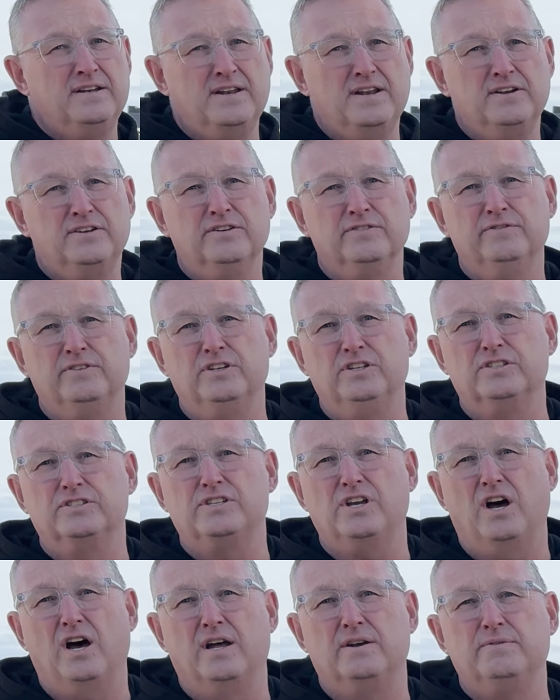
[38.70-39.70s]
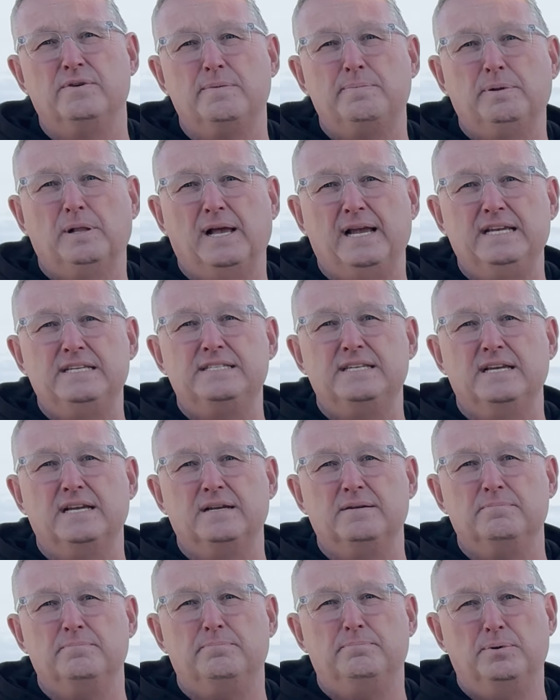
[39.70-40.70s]
intervals on
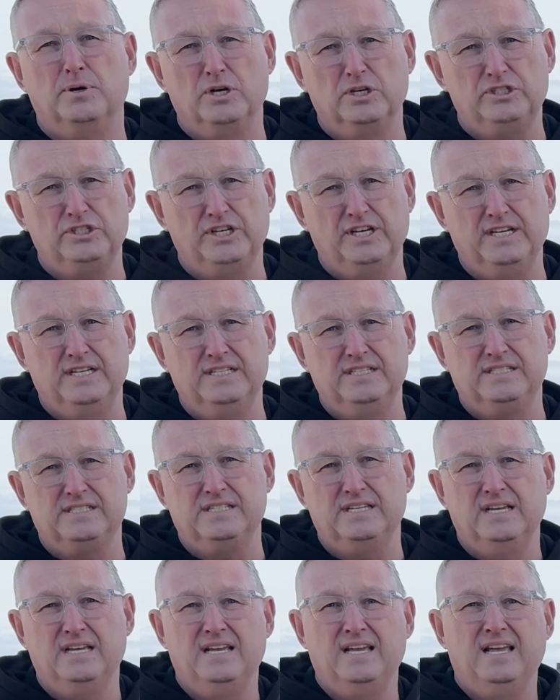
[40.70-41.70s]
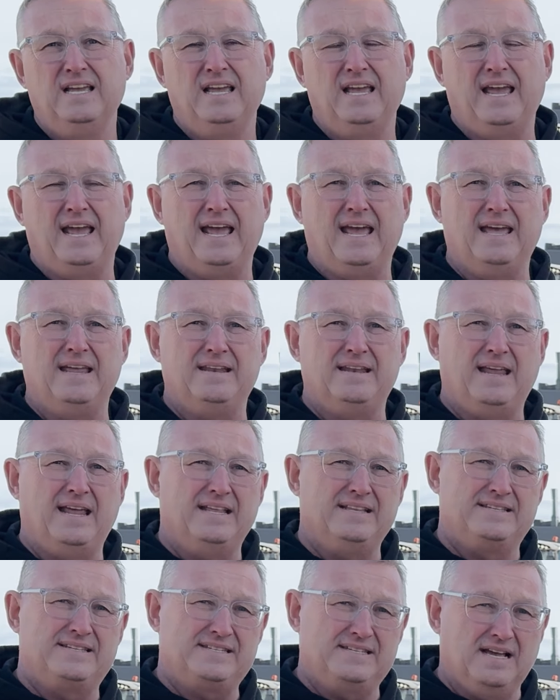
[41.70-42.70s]
replacing bushings
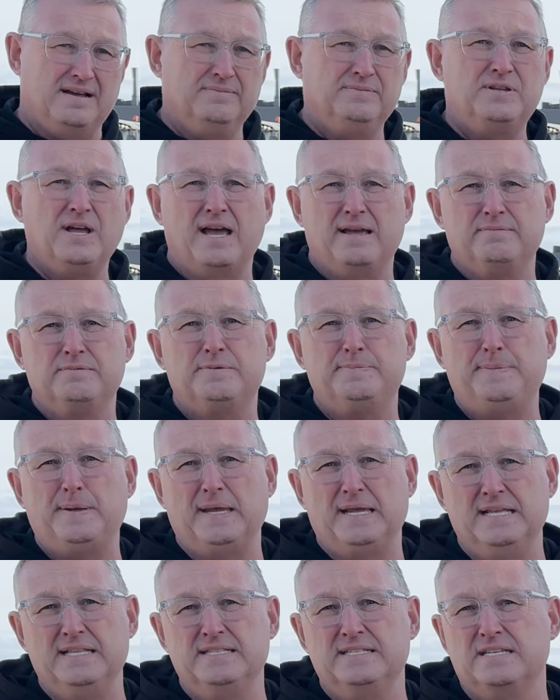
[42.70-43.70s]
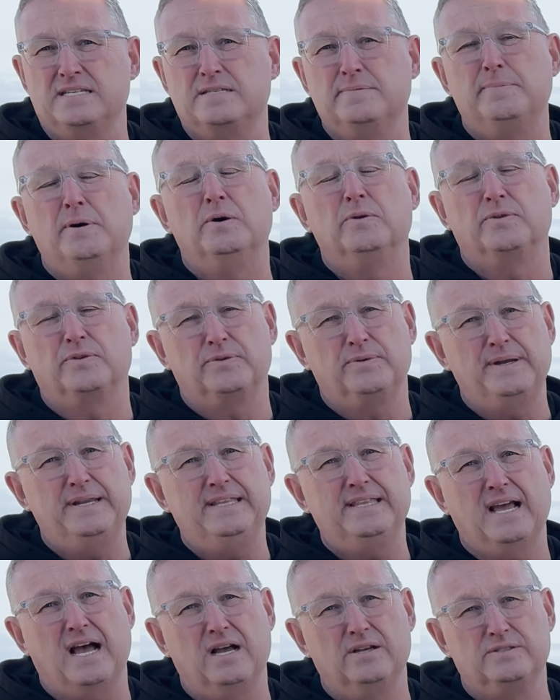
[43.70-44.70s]
and sometimes pins is about
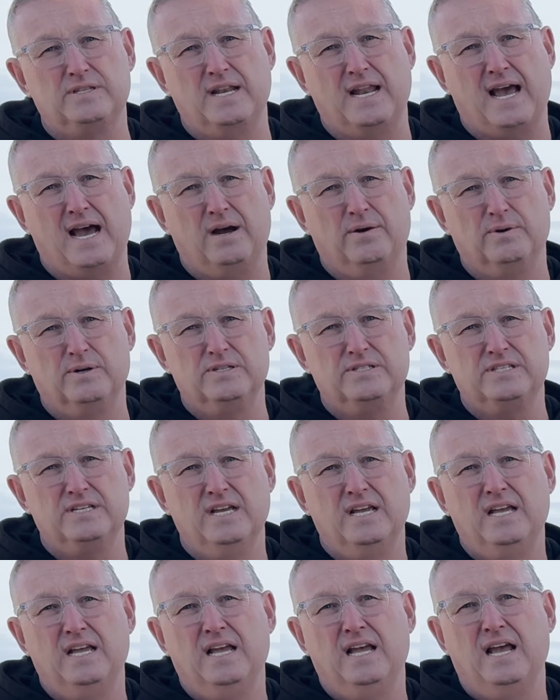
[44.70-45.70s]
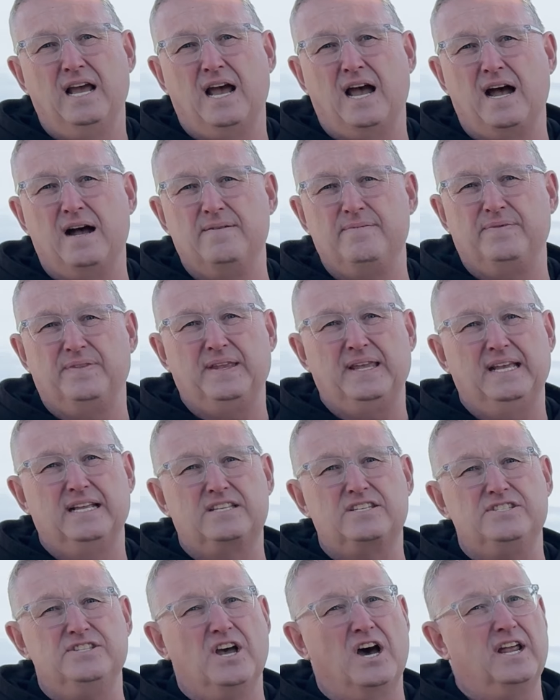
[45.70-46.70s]
3,000 hours.
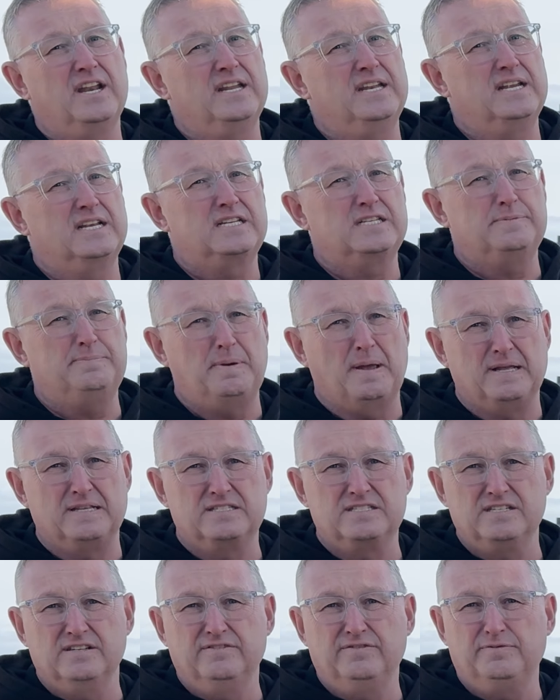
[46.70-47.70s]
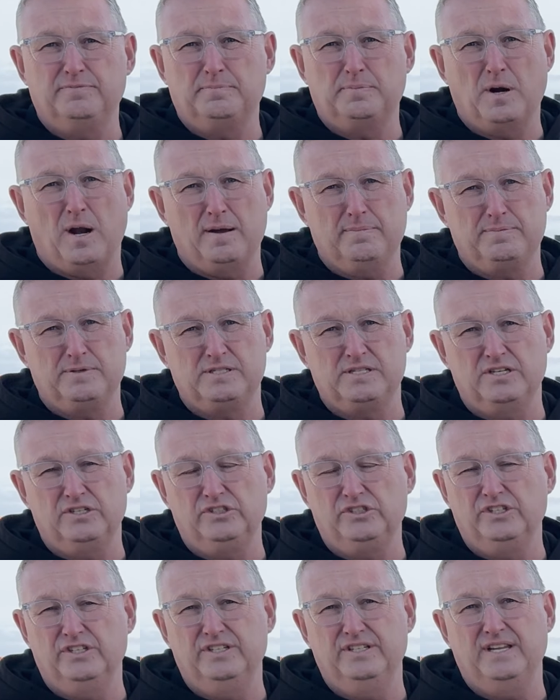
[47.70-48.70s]
It's not an expensive
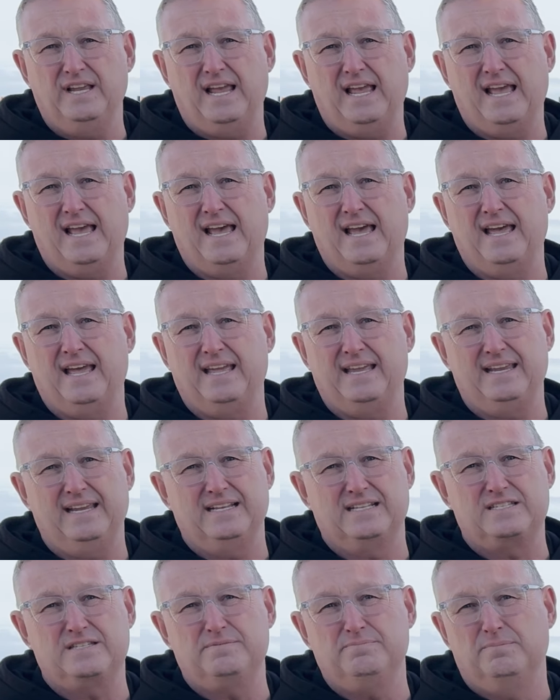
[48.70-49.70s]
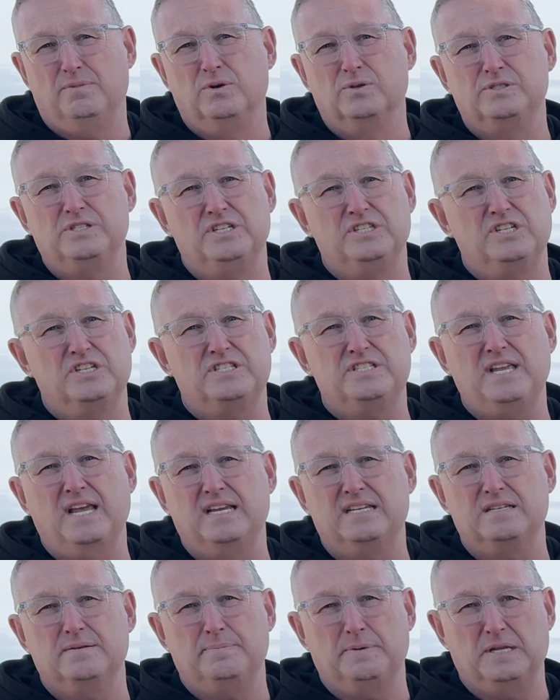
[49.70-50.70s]
proposition. It mostly just
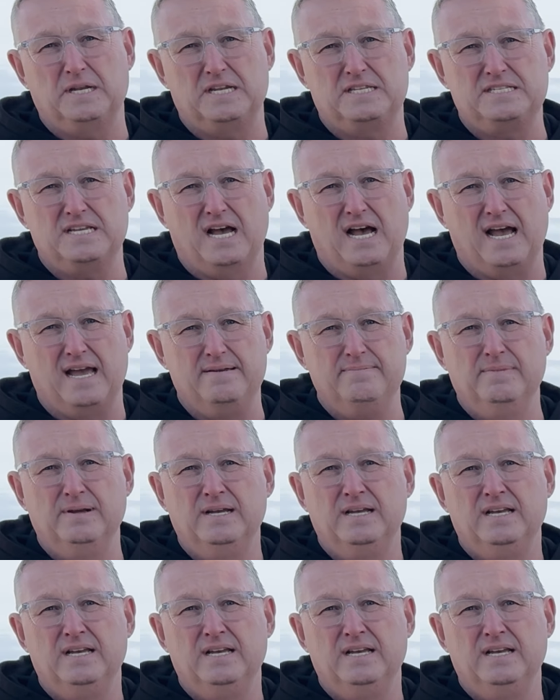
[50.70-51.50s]
takes a bit of time.